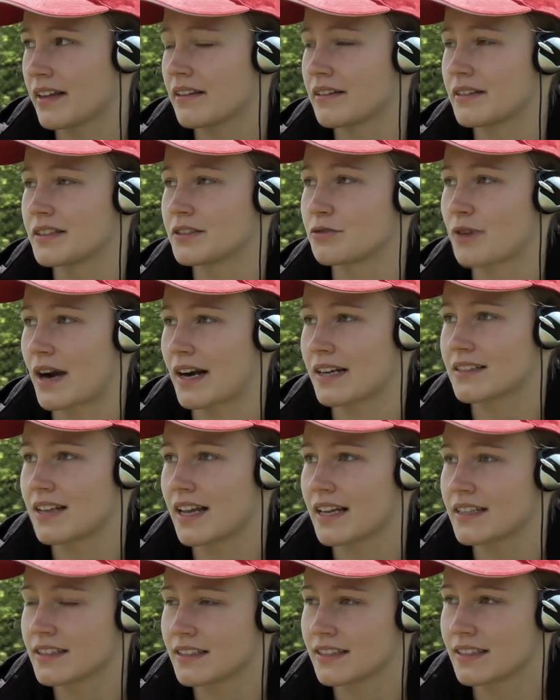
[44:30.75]
in
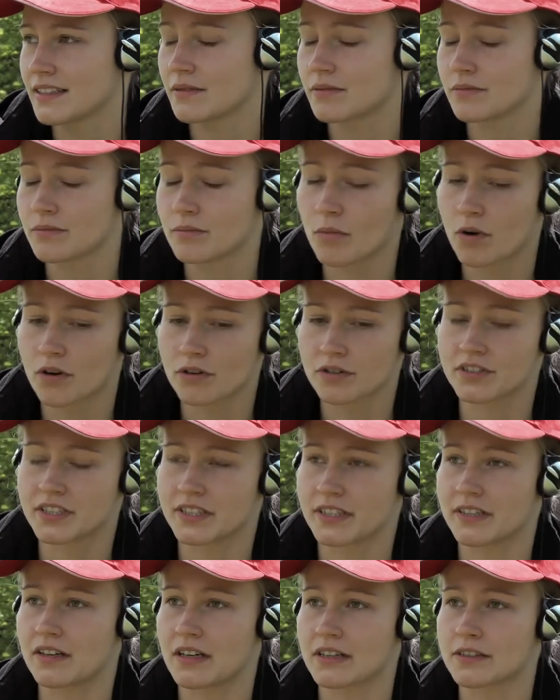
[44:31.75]
translating in more
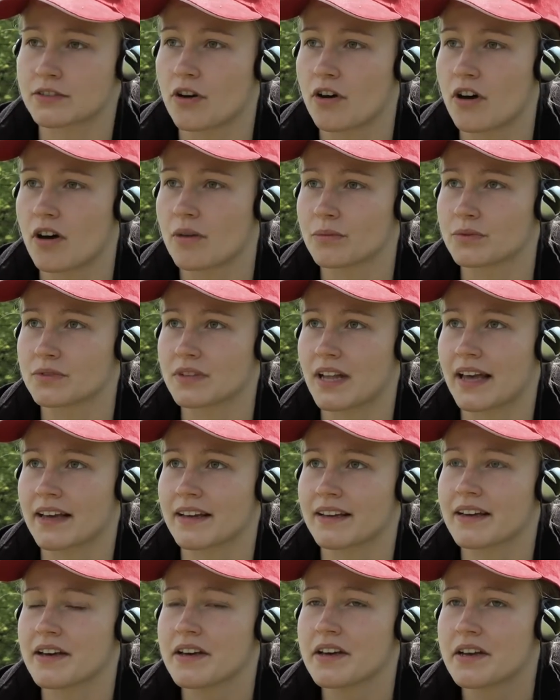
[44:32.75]
general terms,
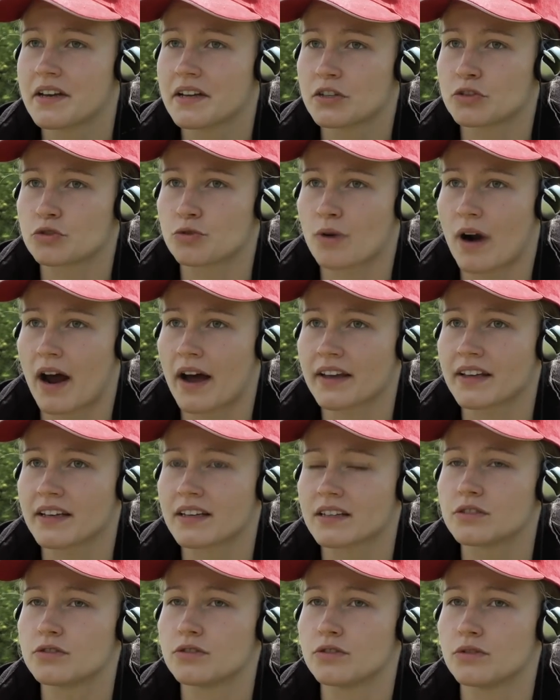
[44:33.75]
like
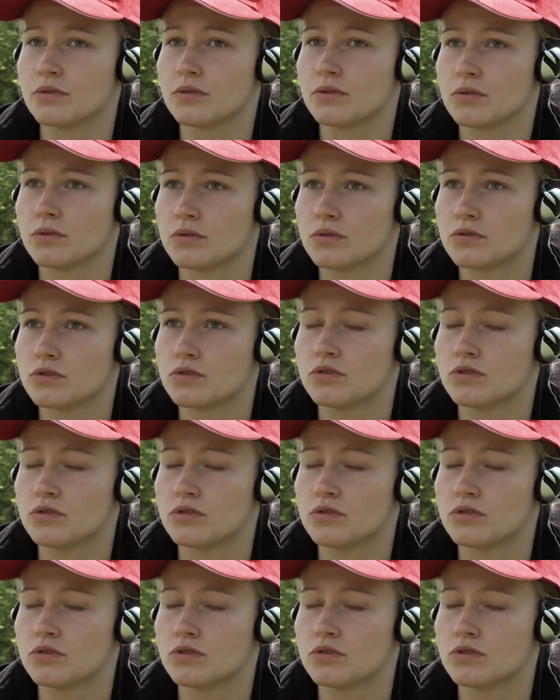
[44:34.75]
trying to